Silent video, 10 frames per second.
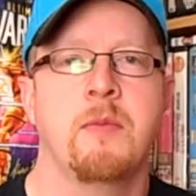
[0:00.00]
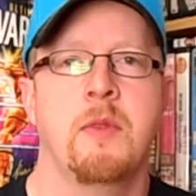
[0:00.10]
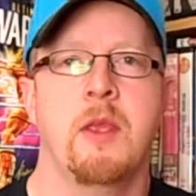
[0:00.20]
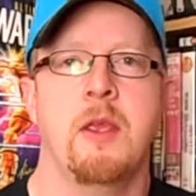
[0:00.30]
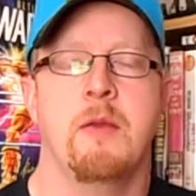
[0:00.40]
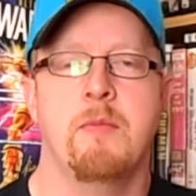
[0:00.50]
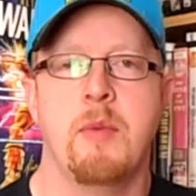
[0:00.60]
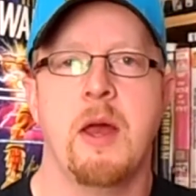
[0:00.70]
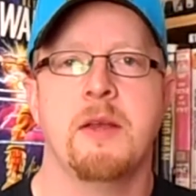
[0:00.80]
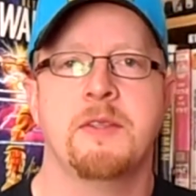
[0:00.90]
the
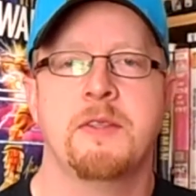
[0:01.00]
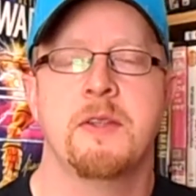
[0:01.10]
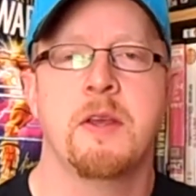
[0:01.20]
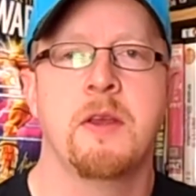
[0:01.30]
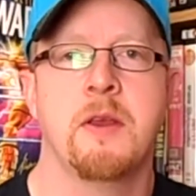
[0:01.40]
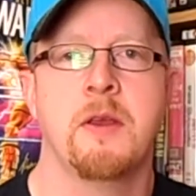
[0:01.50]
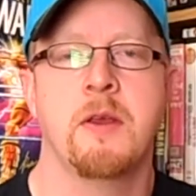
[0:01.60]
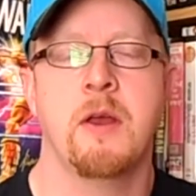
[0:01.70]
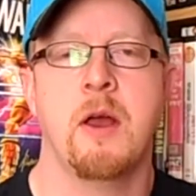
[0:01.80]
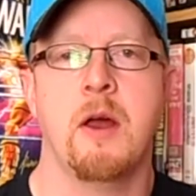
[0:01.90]
best
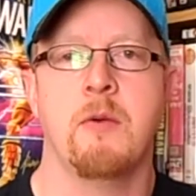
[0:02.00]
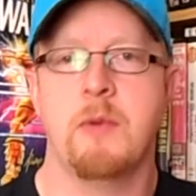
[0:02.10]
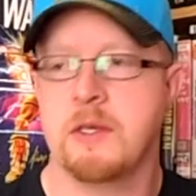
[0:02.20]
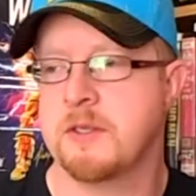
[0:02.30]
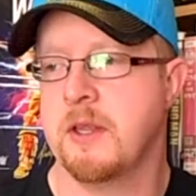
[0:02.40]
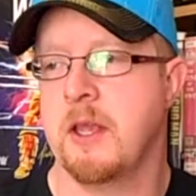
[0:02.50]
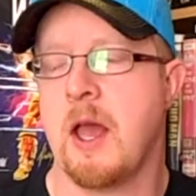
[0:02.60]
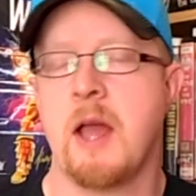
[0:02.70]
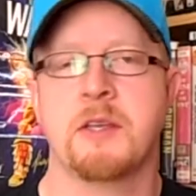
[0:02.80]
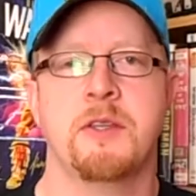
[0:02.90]
wrestling
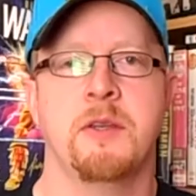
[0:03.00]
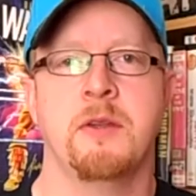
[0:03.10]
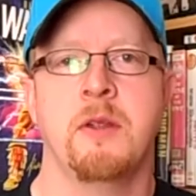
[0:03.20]
action